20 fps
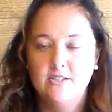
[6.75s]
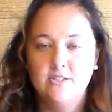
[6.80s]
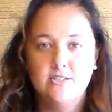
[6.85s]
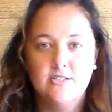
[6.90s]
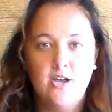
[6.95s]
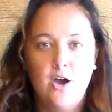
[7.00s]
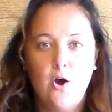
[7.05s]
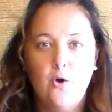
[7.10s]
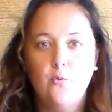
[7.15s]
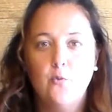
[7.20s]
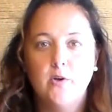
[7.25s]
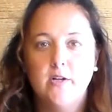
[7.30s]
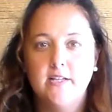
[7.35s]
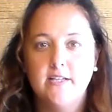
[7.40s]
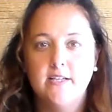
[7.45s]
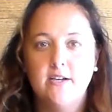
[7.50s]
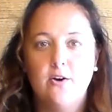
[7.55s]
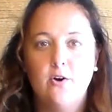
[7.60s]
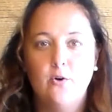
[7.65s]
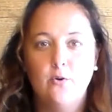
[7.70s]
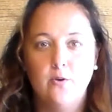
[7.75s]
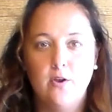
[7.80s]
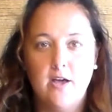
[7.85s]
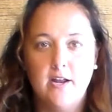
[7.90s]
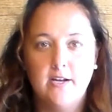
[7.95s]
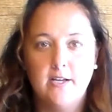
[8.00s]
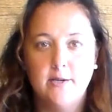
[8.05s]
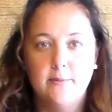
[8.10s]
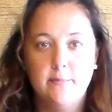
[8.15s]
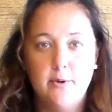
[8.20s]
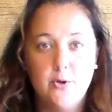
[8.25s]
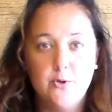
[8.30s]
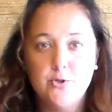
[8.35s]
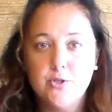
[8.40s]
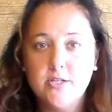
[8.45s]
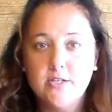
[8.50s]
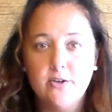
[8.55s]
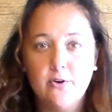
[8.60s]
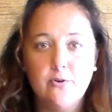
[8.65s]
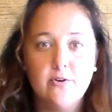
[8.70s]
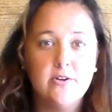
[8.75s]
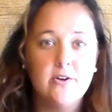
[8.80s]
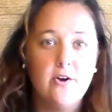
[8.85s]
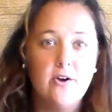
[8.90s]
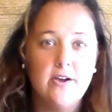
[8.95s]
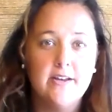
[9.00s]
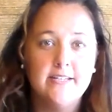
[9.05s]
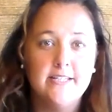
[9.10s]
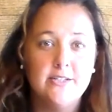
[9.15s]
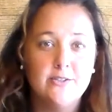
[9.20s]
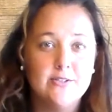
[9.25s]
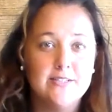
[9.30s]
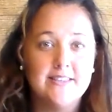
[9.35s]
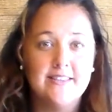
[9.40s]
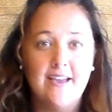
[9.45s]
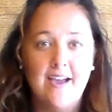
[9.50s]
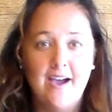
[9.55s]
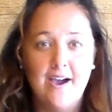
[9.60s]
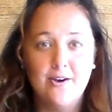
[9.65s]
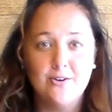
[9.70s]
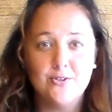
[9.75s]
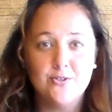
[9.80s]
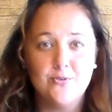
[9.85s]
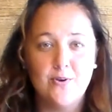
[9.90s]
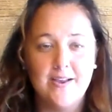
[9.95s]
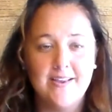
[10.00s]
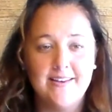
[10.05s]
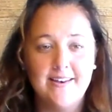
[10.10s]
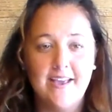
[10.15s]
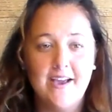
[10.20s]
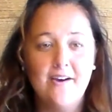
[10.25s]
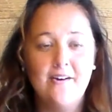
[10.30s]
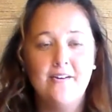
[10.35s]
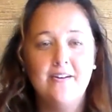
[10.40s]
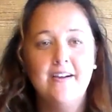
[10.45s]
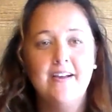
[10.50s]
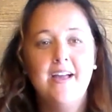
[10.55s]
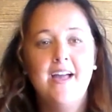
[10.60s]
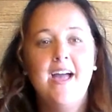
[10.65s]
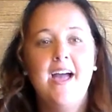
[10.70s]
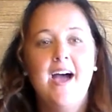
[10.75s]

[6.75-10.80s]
not really a whole lot of commotion going on here at the house right now.